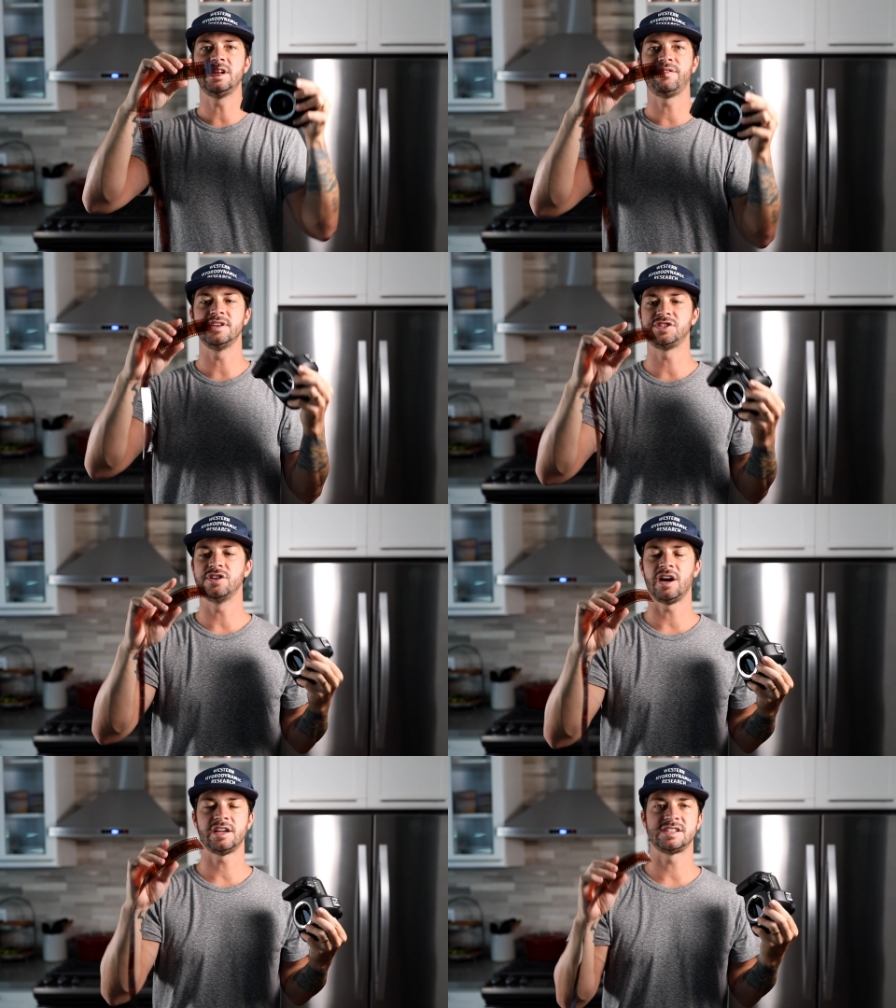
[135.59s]
difference, you're
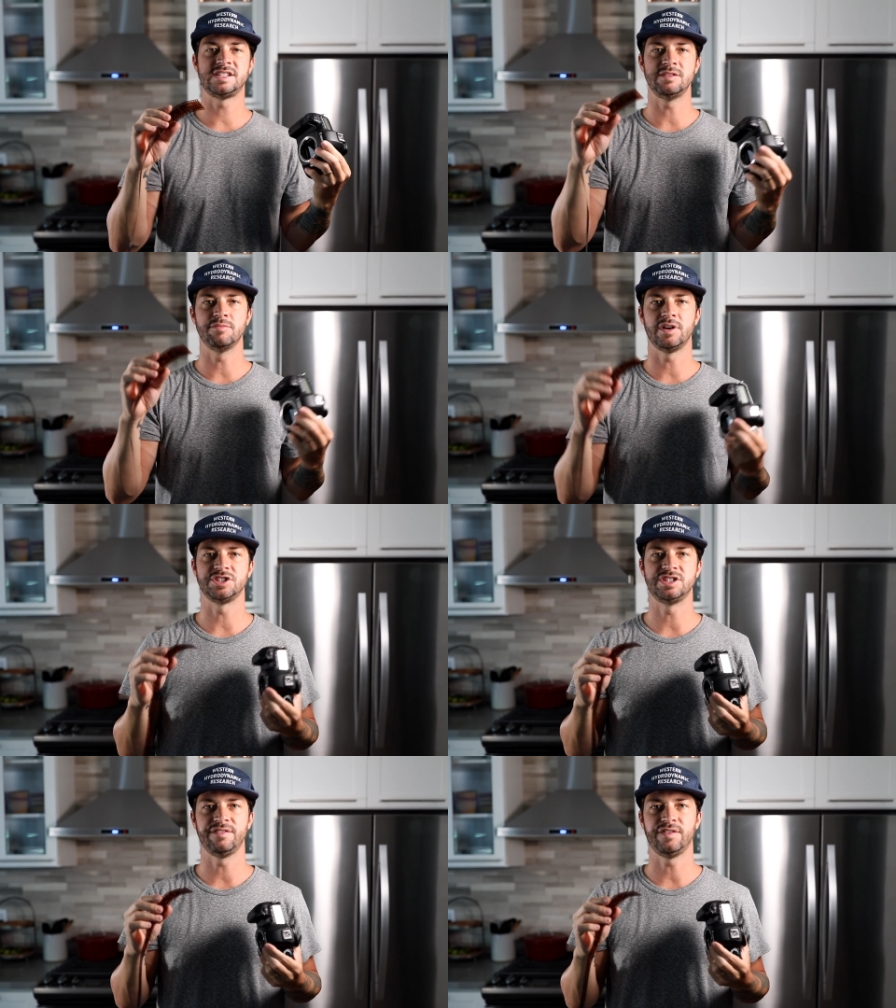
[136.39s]
not gonna see
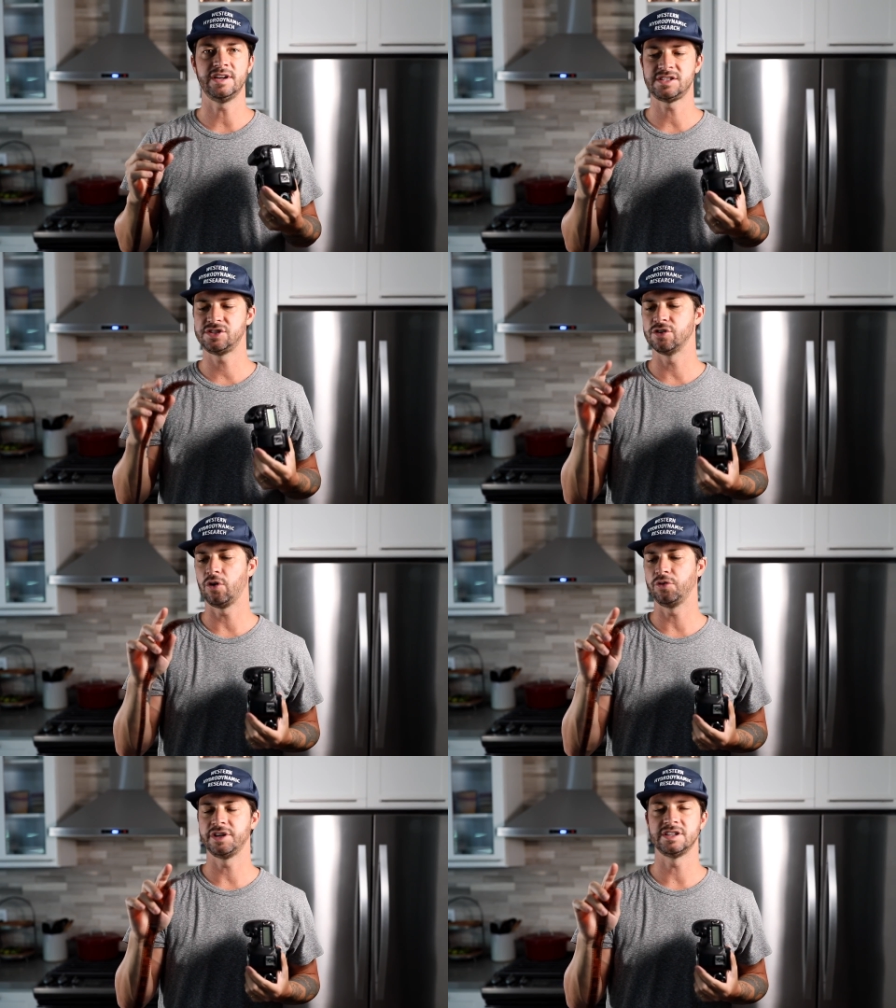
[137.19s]
much difference. You're
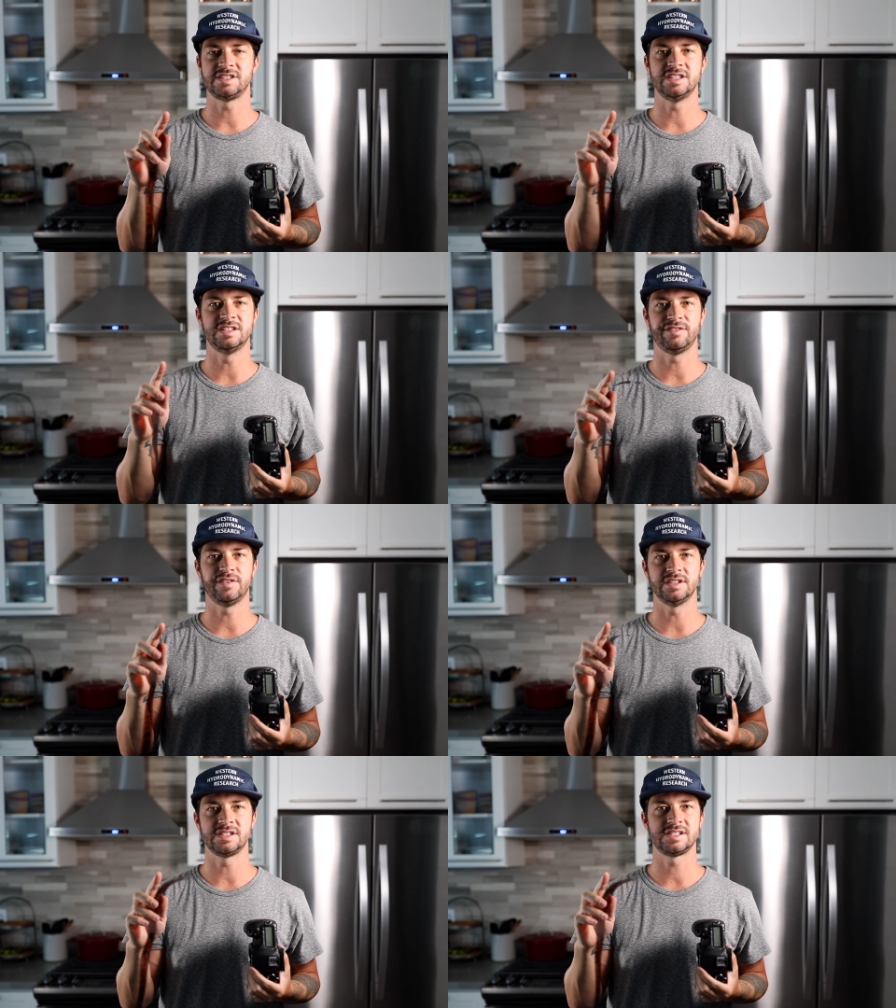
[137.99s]
only gonna see
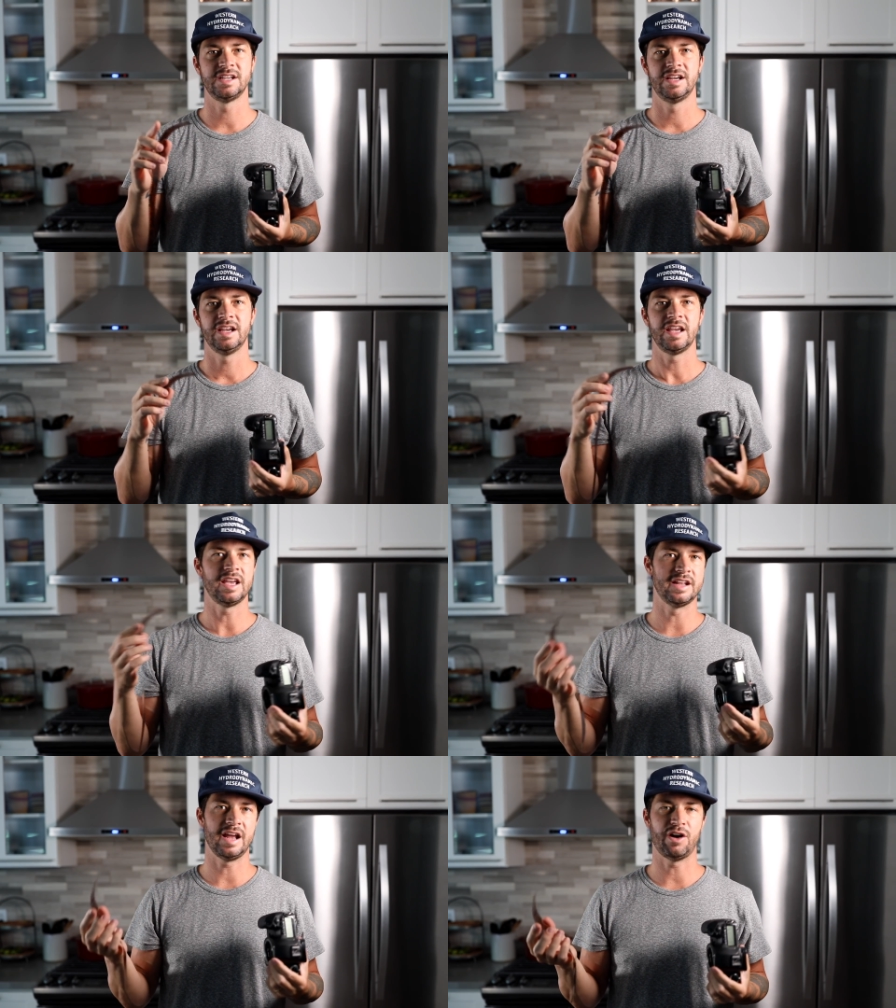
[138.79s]
difference
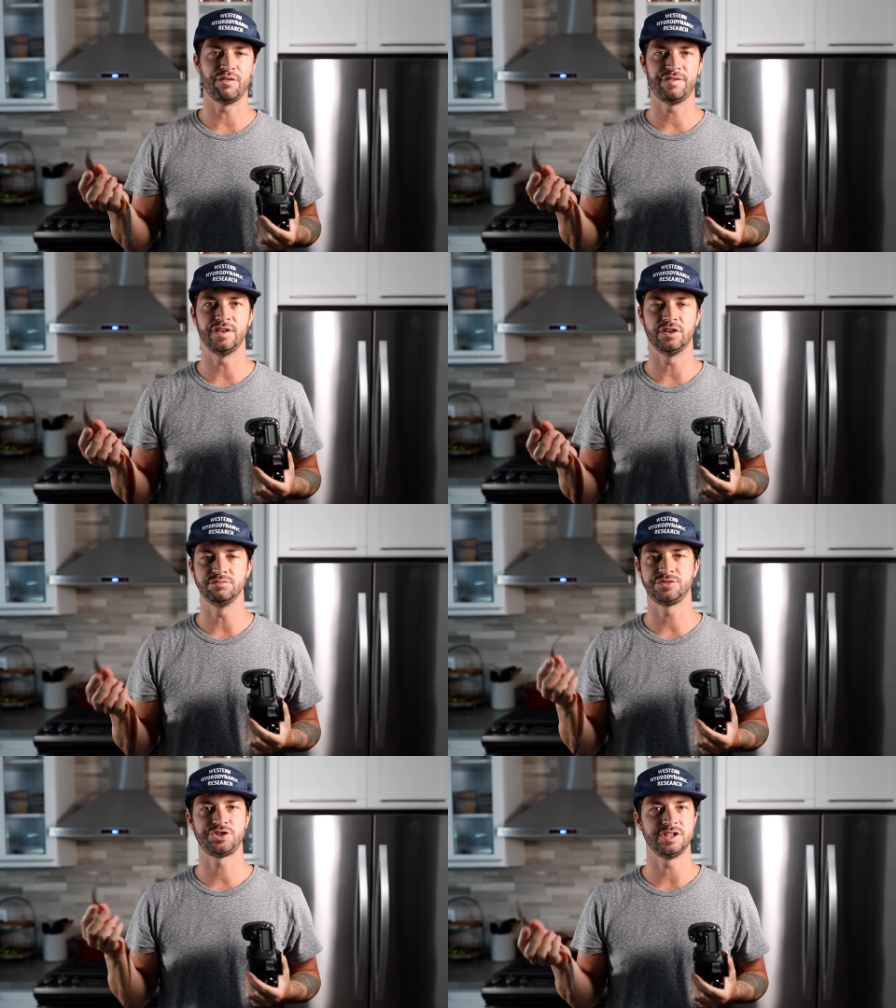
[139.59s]
in how
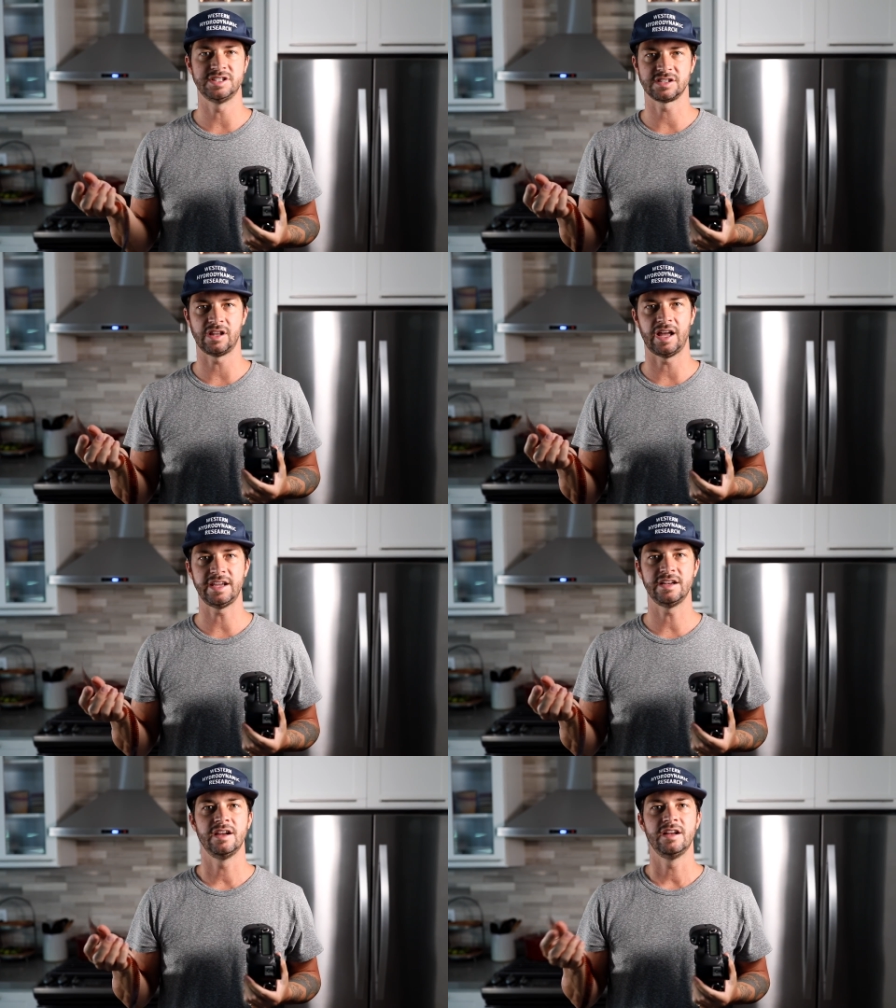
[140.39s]
film treats
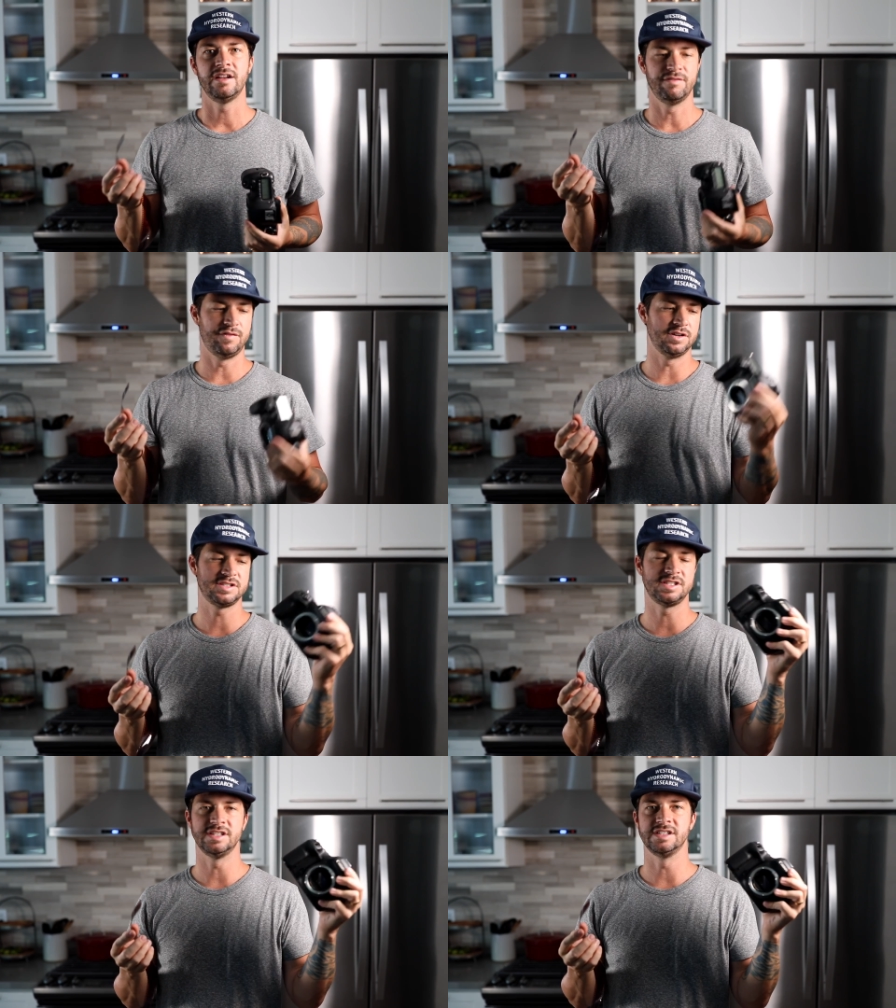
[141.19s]
light
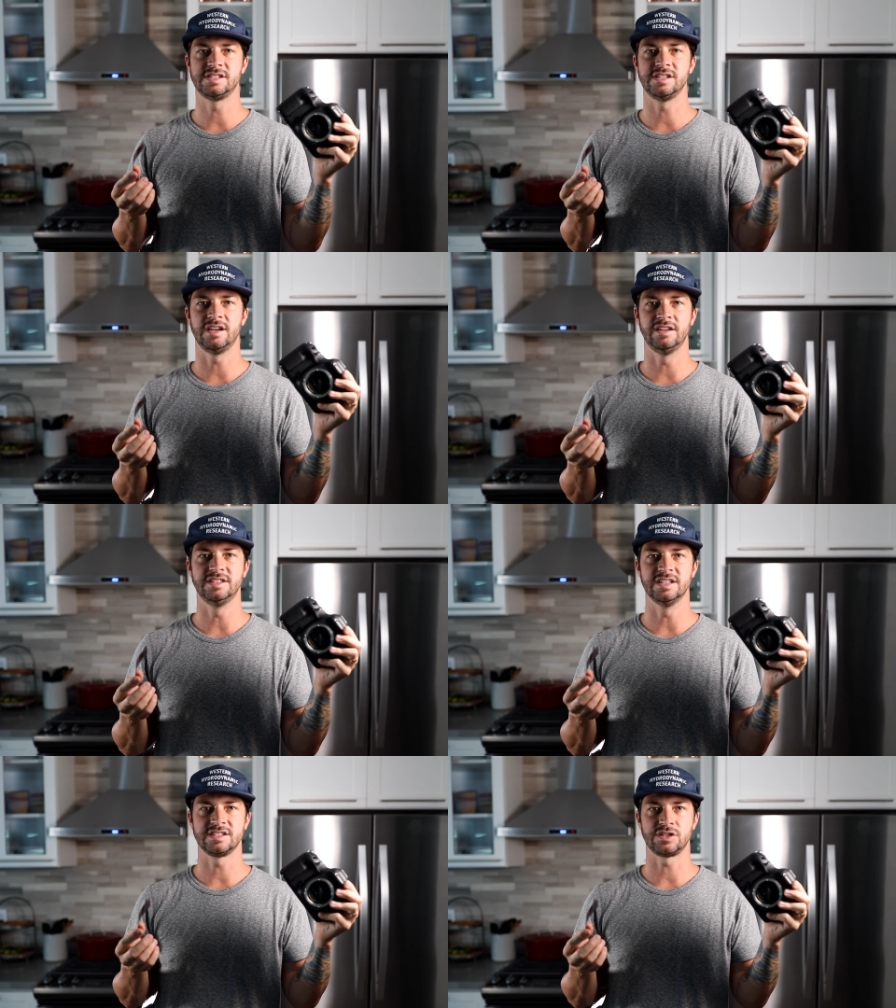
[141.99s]
versus a
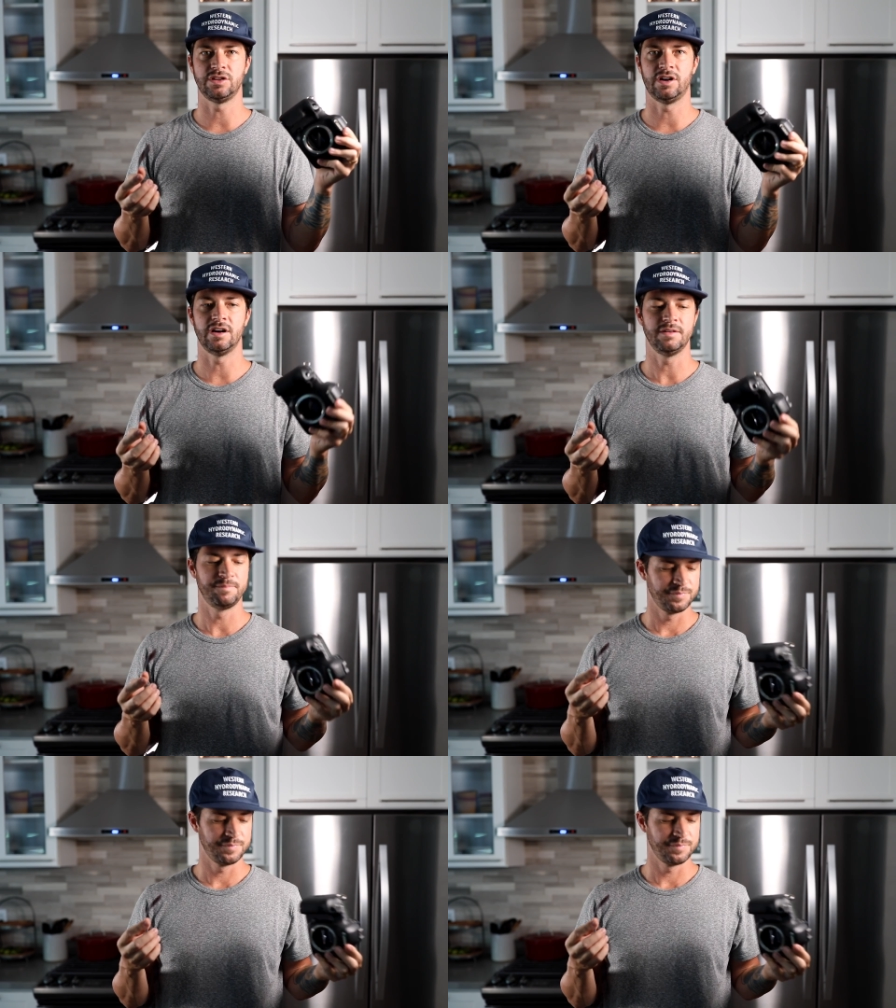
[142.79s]
DSLR.